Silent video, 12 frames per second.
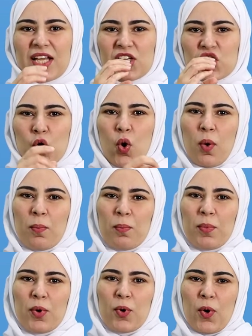Phrasal
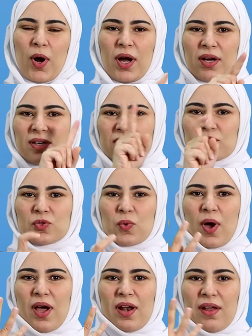verbs with
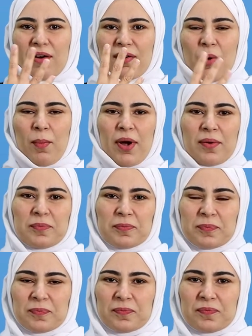go.
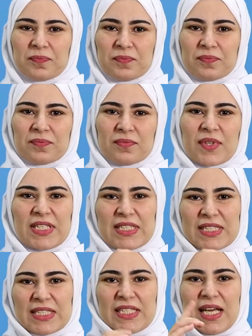We add
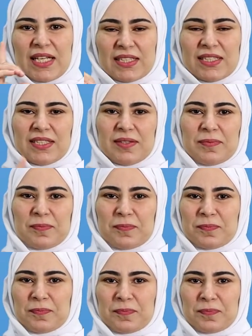either an adverb
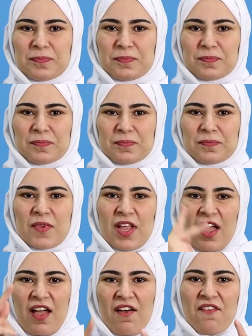or a
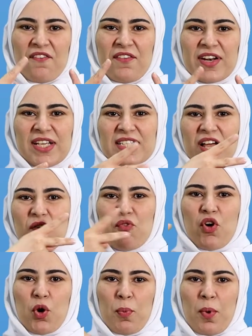preposition to go
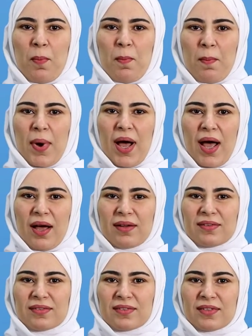to make a phrasal
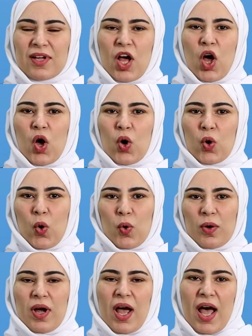verb with go.
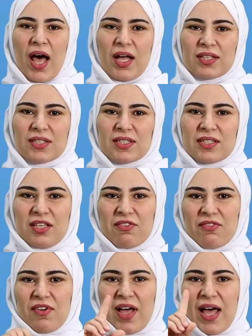
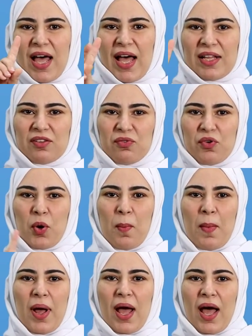Go plus
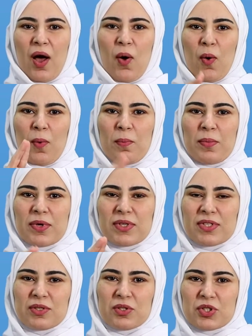adverb or
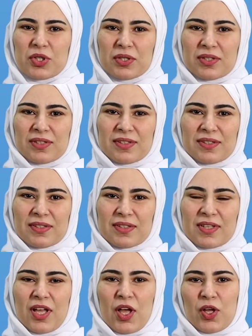preposition.
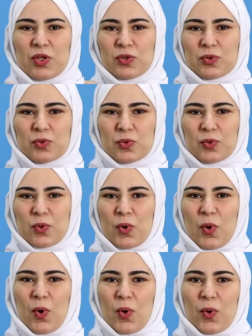Now,
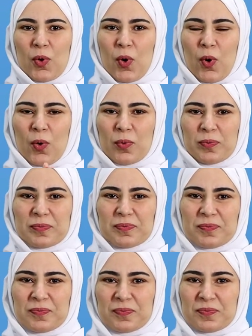go through.
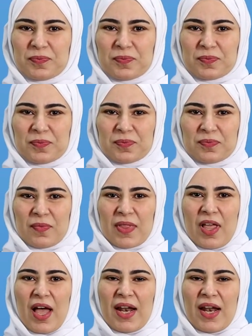Here's an example.